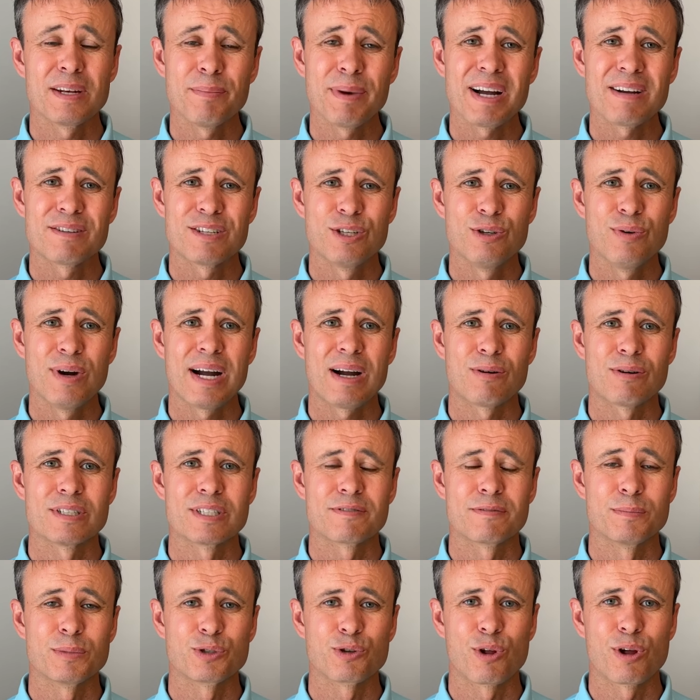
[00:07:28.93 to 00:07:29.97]
in about two hours
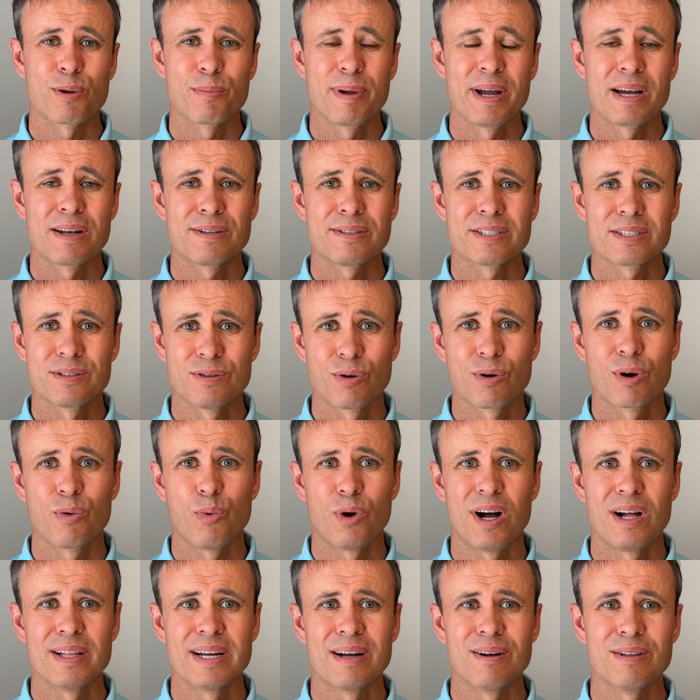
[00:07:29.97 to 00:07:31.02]
from solar panels or a
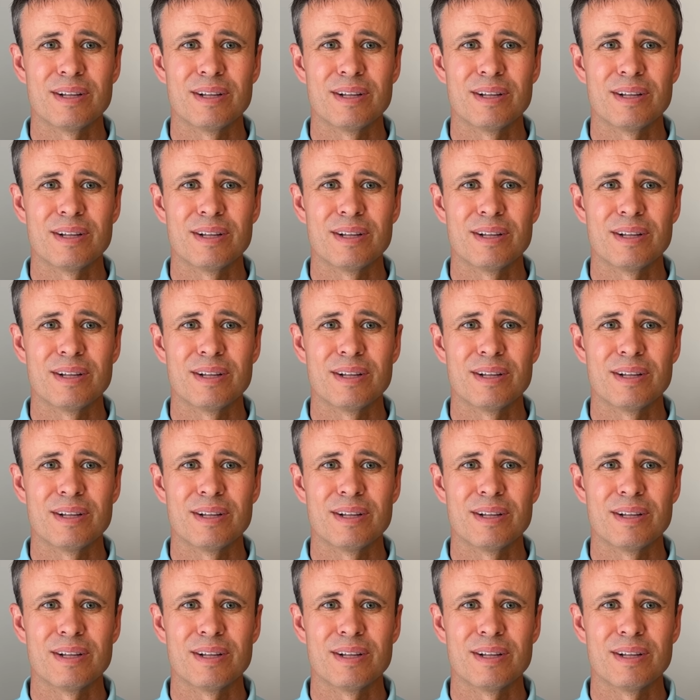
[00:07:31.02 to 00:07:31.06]
wall